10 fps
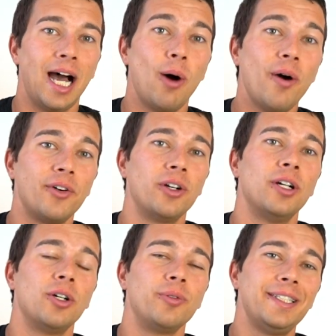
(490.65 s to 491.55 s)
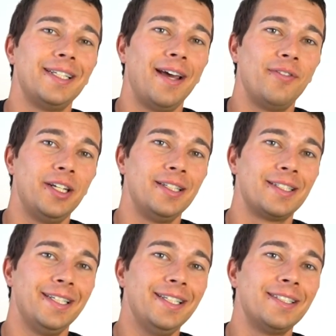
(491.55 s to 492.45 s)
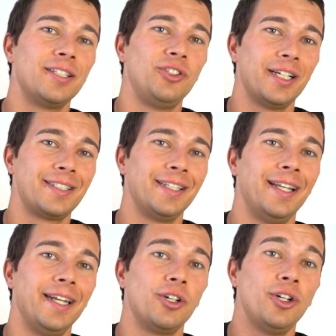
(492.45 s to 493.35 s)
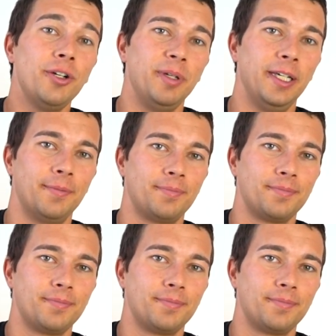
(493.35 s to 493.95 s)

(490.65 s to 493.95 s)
However, recent evidence is suggesting that it could be.